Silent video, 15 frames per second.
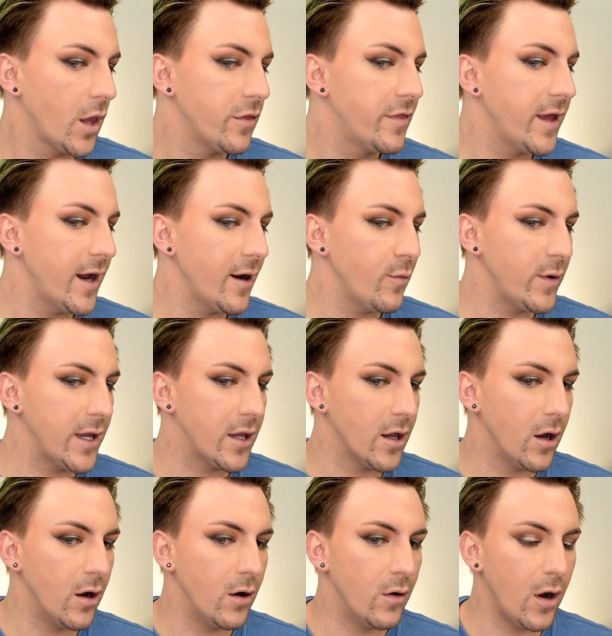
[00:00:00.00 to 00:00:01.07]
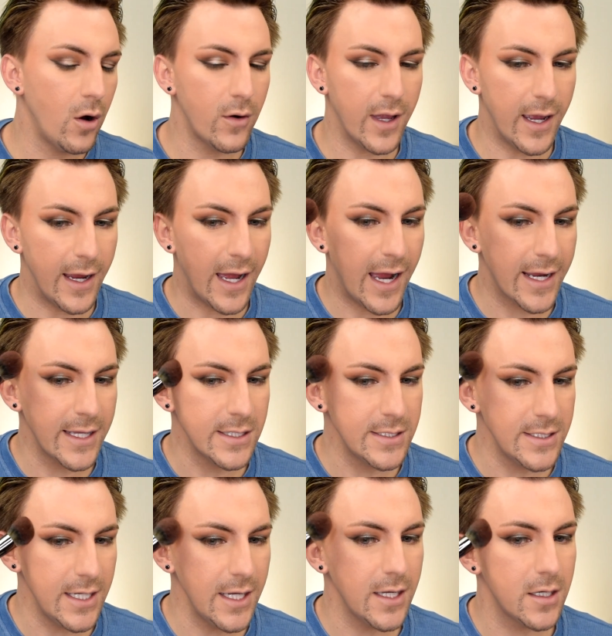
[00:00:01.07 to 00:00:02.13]
There we go. Okay, I can
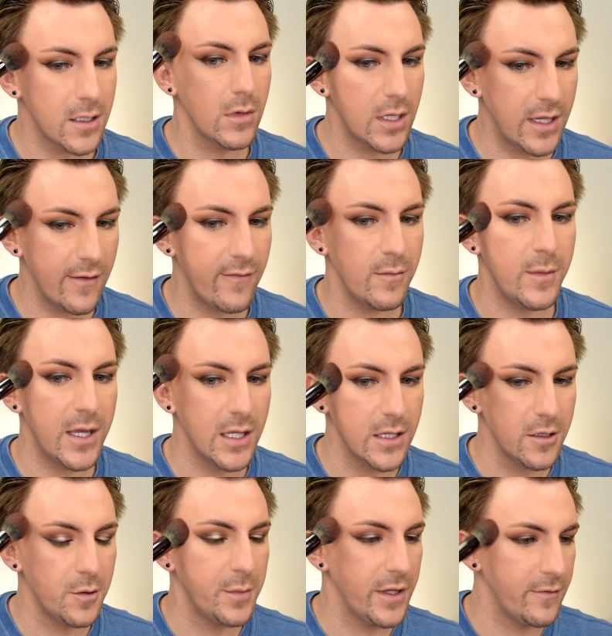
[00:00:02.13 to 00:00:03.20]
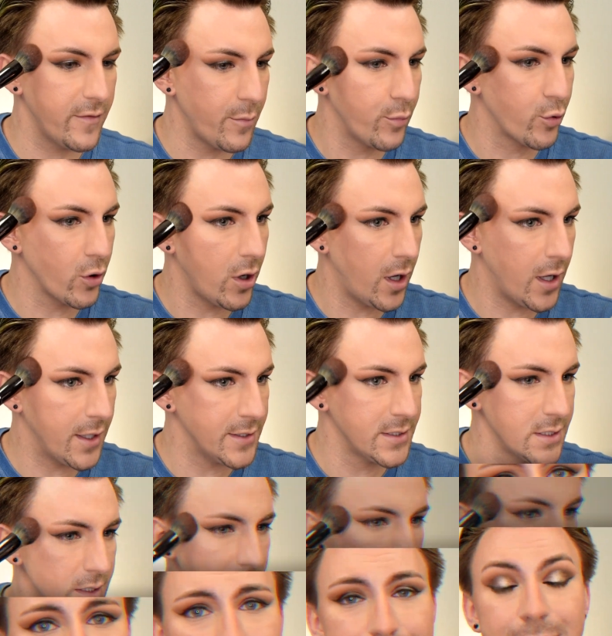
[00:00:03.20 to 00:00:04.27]
see it giving me a little bit of a
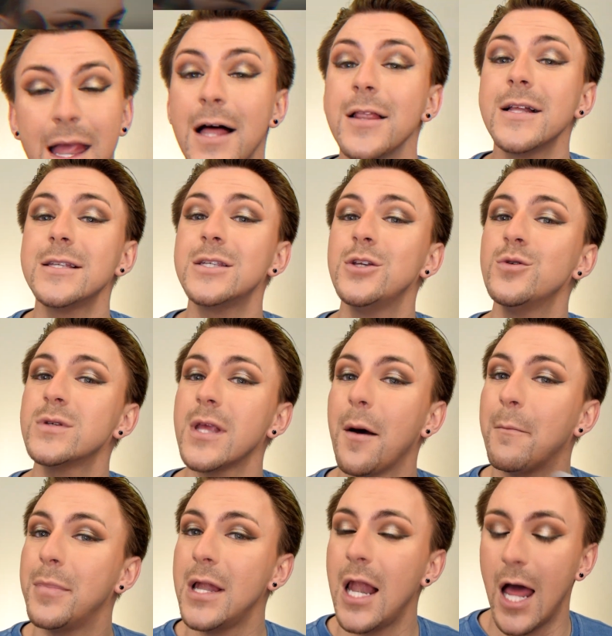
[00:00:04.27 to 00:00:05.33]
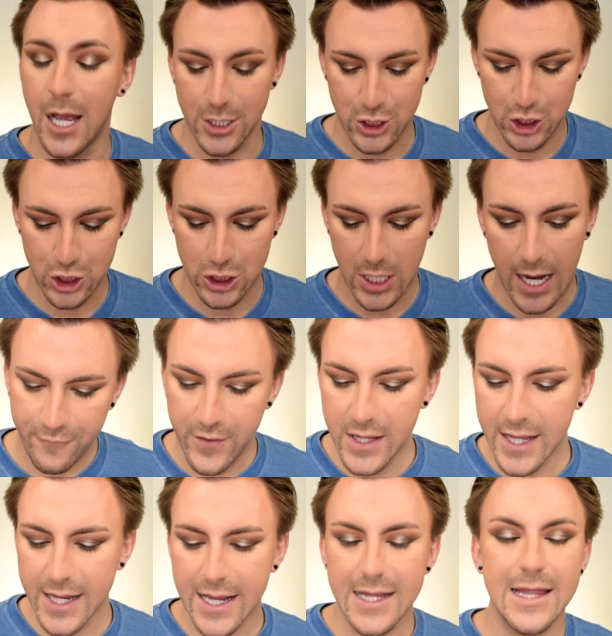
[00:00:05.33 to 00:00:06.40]
bronze. Now let's use blush. I feel
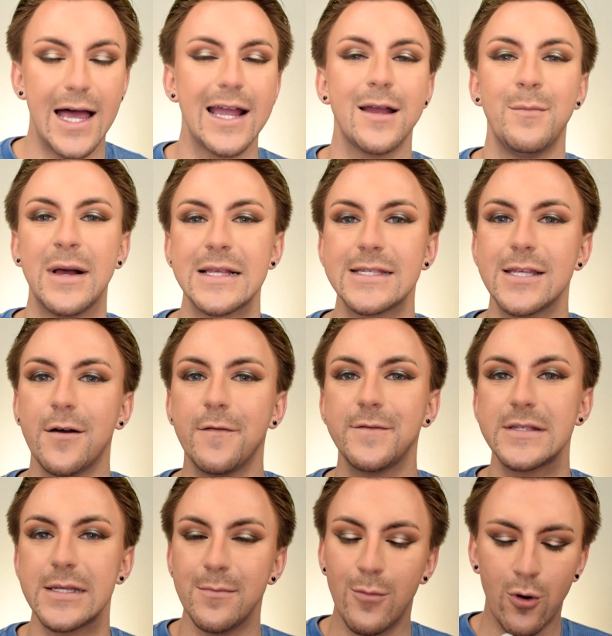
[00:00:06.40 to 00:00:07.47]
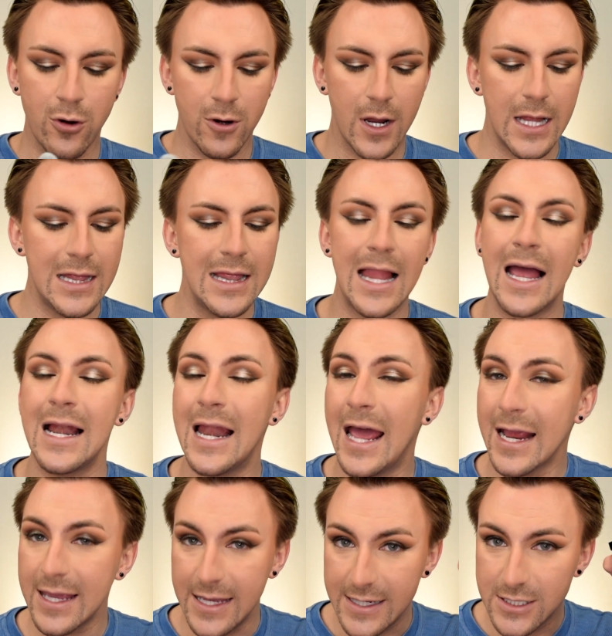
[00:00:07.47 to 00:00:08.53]
like I like myself some more
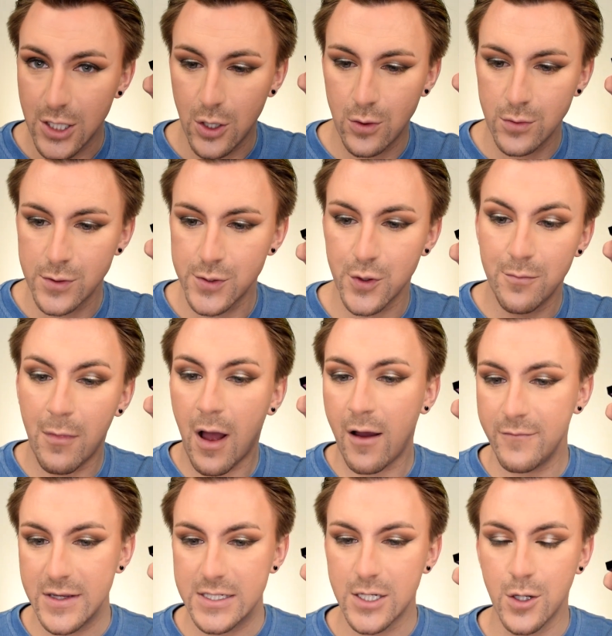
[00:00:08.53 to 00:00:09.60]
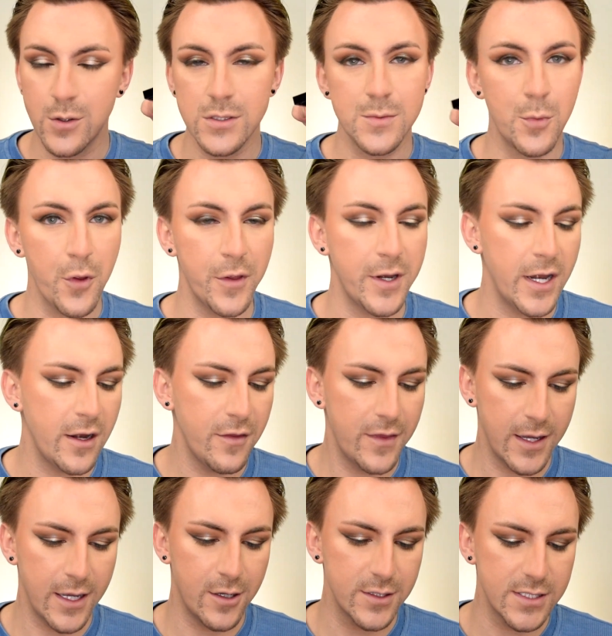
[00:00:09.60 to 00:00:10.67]
lilac-y tones or mauve-y tones more than
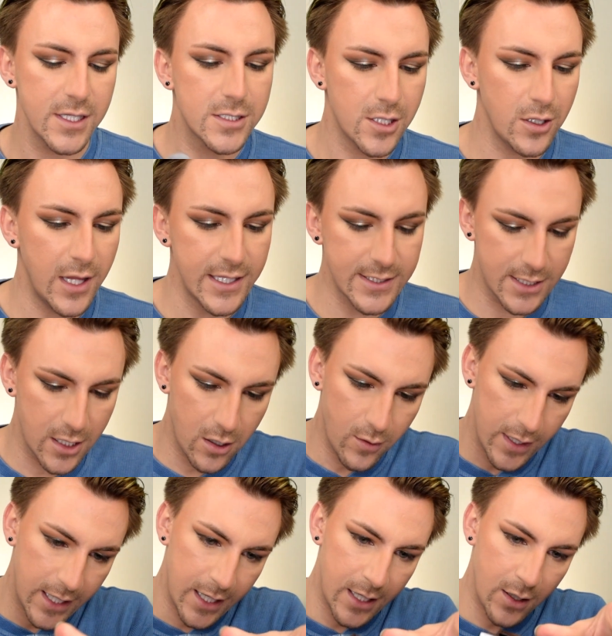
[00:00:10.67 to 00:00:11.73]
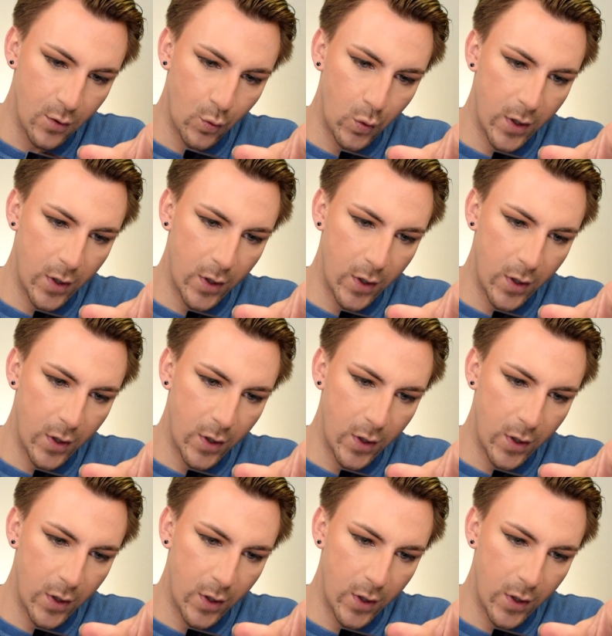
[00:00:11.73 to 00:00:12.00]
anything else. So let's go in